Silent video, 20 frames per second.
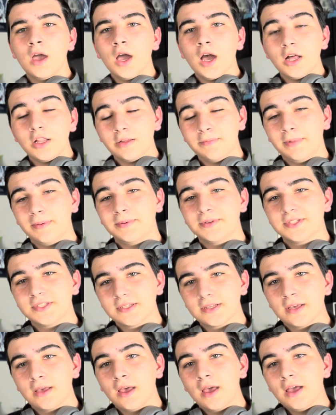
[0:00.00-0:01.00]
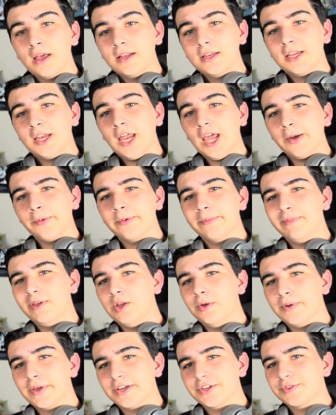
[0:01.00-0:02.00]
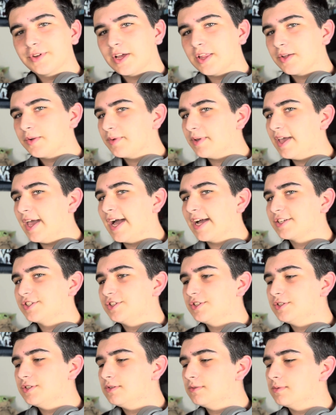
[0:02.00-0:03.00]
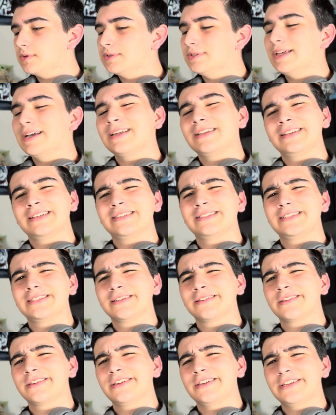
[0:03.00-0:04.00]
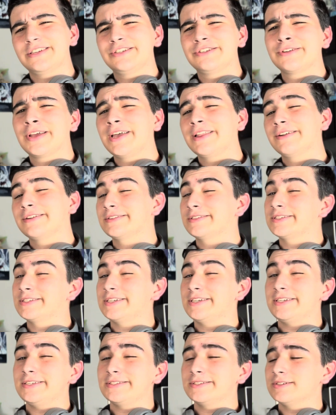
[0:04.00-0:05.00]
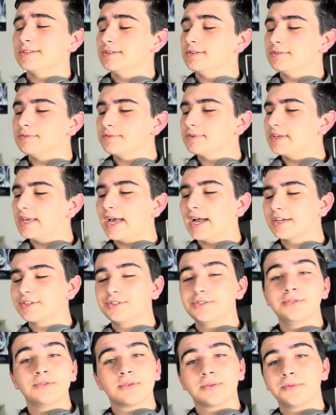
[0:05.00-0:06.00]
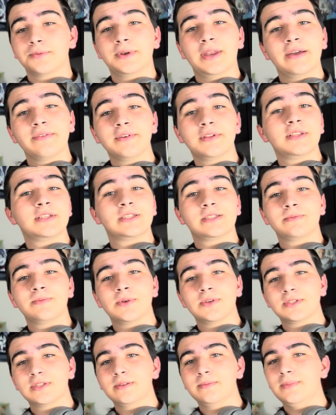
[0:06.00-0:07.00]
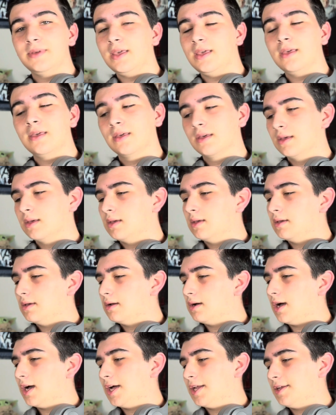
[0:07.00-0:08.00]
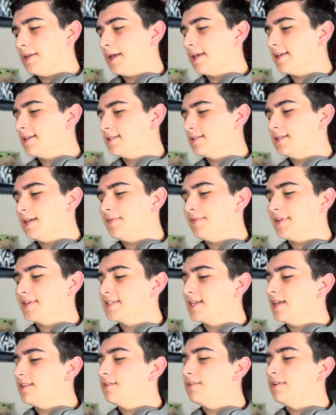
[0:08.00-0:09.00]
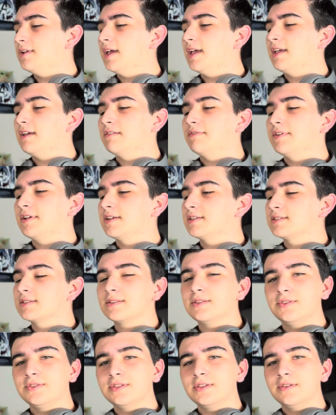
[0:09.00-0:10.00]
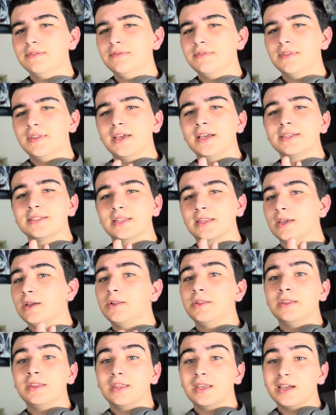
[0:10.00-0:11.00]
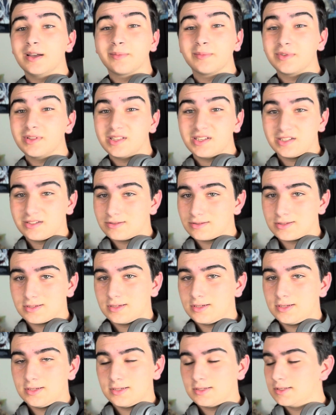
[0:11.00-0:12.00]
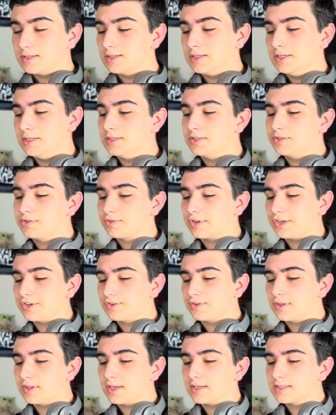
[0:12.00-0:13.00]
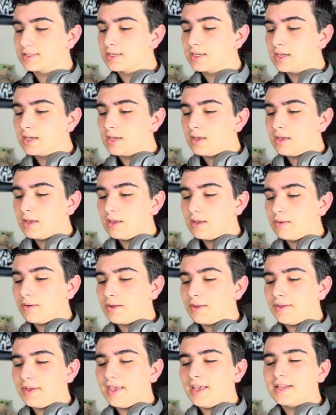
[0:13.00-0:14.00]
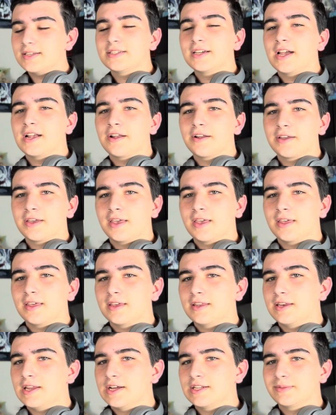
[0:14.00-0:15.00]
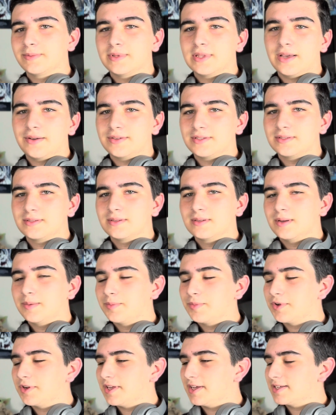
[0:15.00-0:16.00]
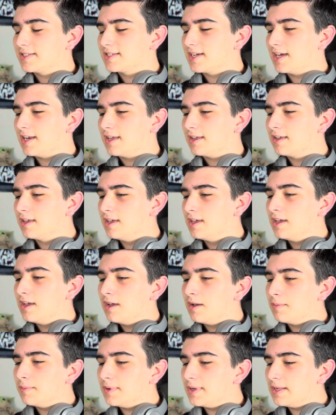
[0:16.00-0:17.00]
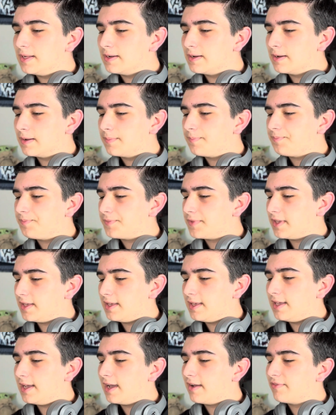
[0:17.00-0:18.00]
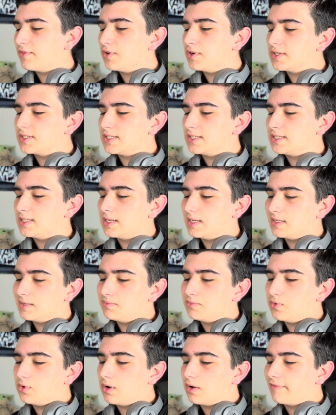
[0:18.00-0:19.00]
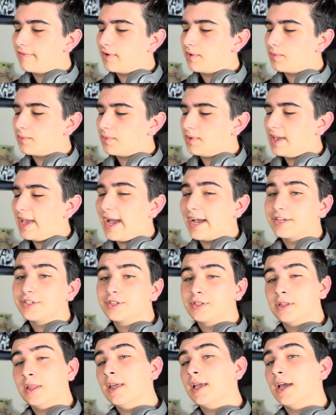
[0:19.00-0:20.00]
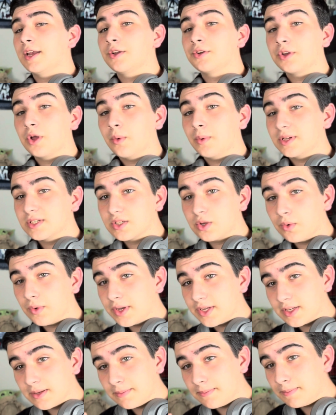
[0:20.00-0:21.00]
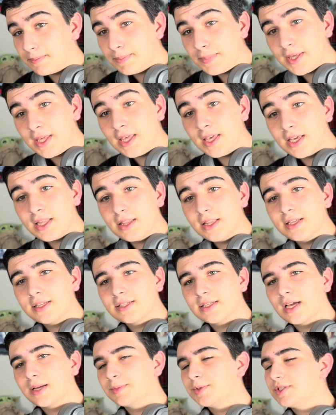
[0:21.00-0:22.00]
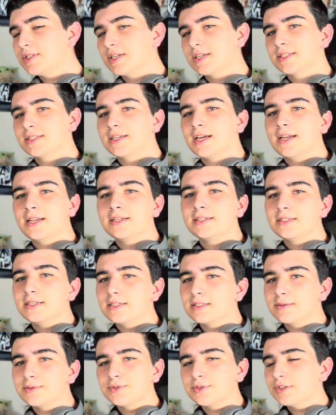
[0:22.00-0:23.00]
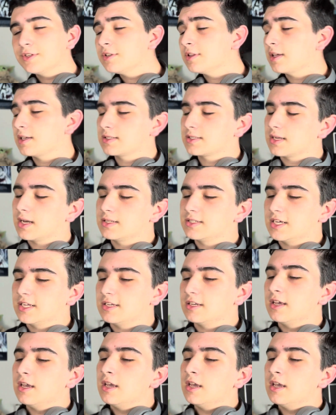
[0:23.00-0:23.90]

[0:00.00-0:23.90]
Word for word: Hello peoples, today I'm going to be doing a trailer reaction, well not necessarily a trailer teaser reaction or whatever this is supposed to be on, I guess Netflix had their day of exclusive things and the only thing I'm really interested in is Stranger Things, well and Tiger King announcement, that was pretty exciting, but um yeah of course this is more of a reaction thing, I don't know what's going to be in this, I'm just excited to see some Stranger Things content,